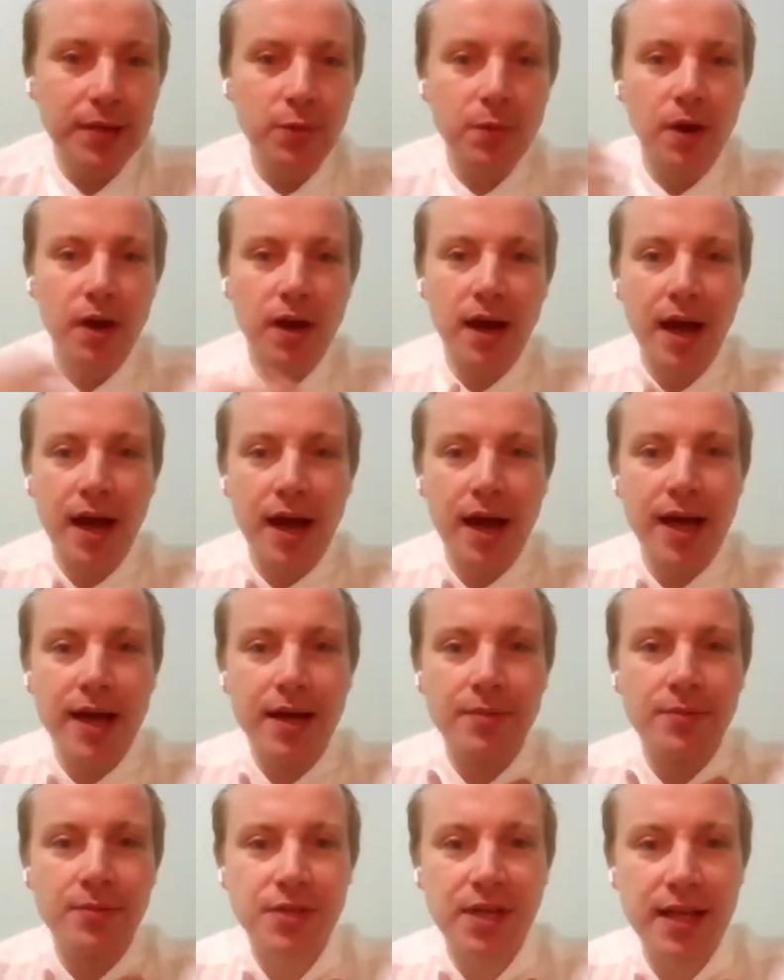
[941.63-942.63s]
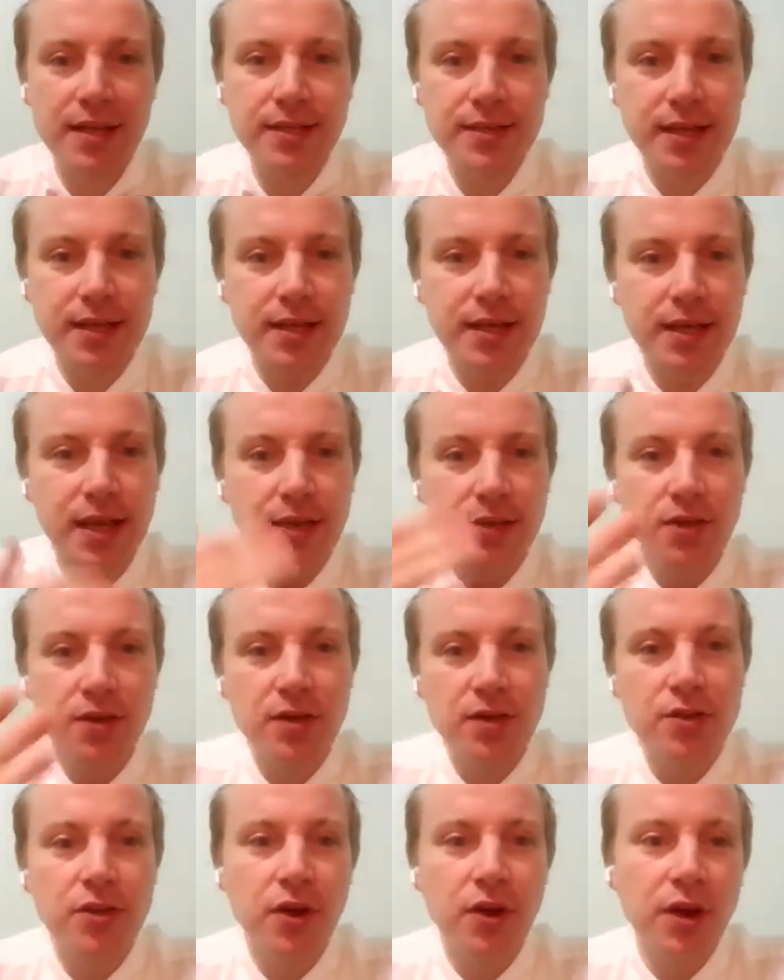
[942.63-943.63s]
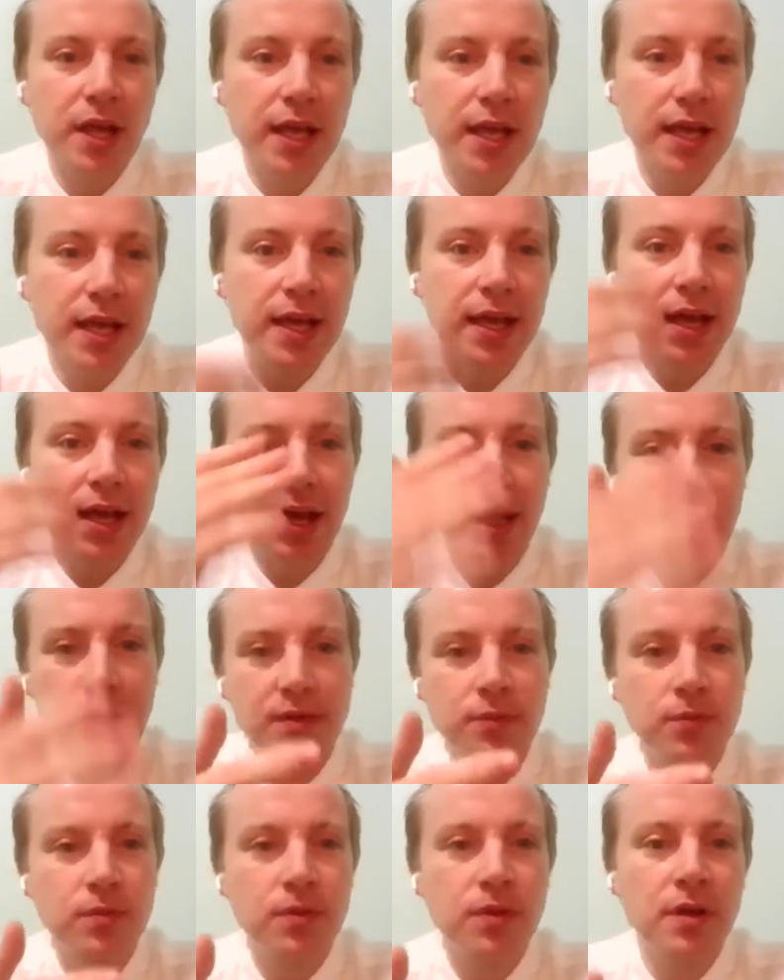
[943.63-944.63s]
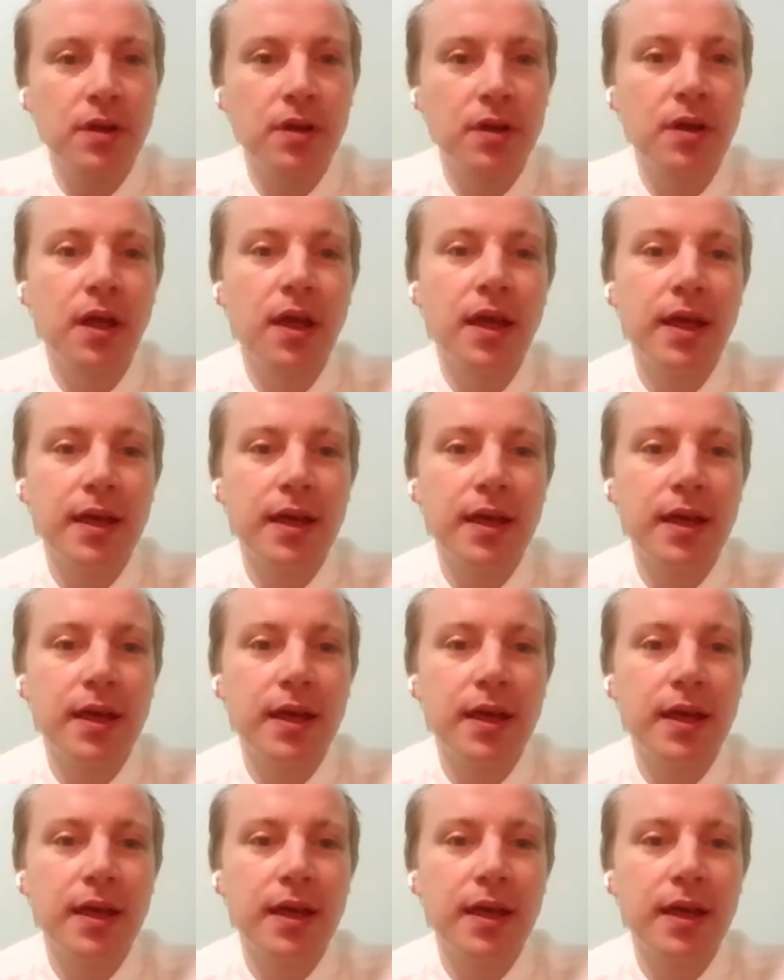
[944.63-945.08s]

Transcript: where I am Jensen and you're Tony and